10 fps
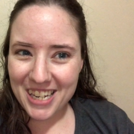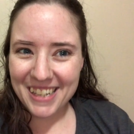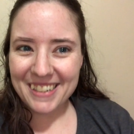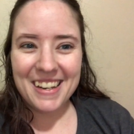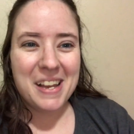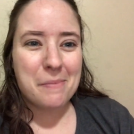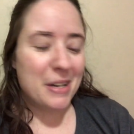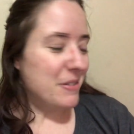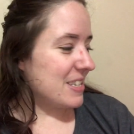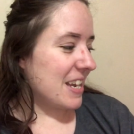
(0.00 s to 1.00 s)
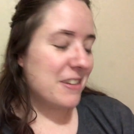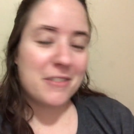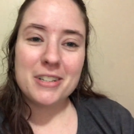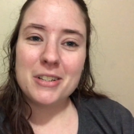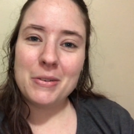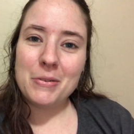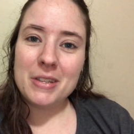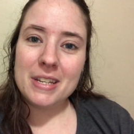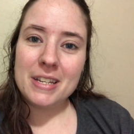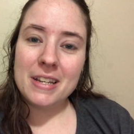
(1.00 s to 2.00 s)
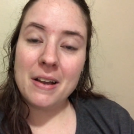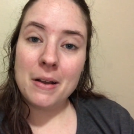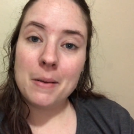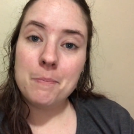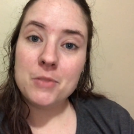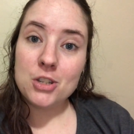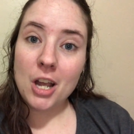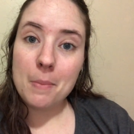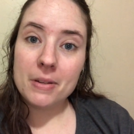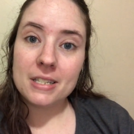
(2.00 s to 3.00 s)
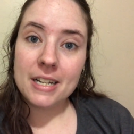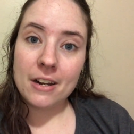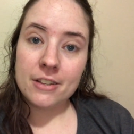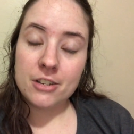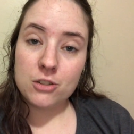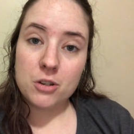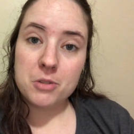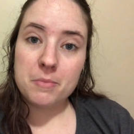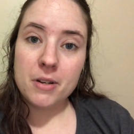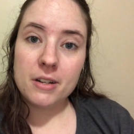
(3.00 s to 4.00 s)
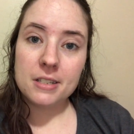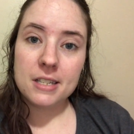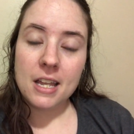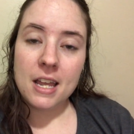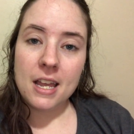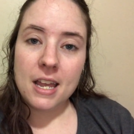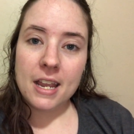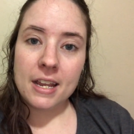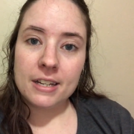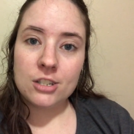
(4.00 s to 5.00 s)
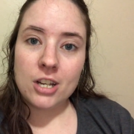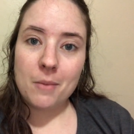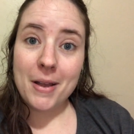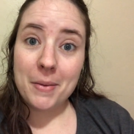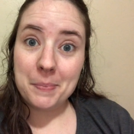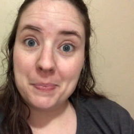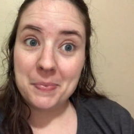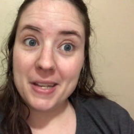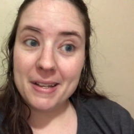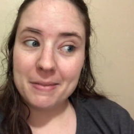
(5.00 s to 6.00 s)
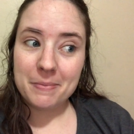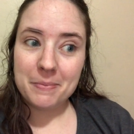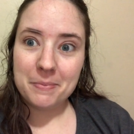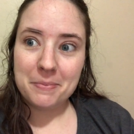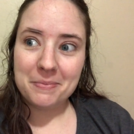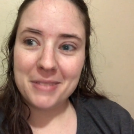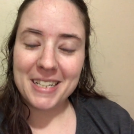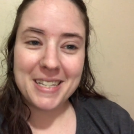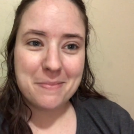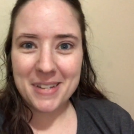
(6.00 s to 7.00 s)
But anyways, head over to the shop. It's down in the description box and check them out. Yeah, that's it.